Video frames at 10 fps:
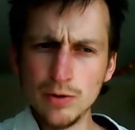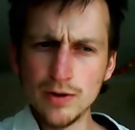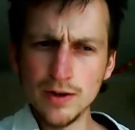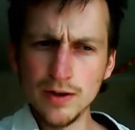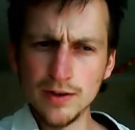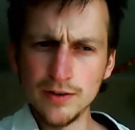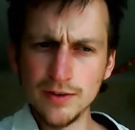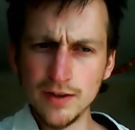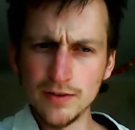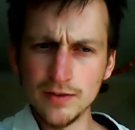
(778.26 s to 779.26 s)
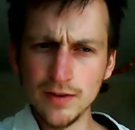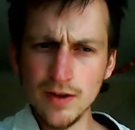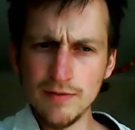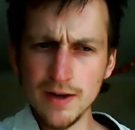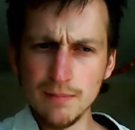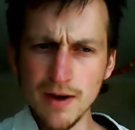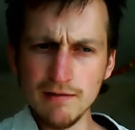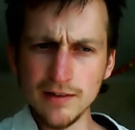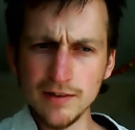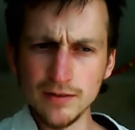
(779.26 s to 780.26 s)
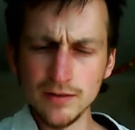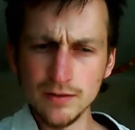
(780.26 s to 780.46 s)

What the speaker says: organise this event in Paris?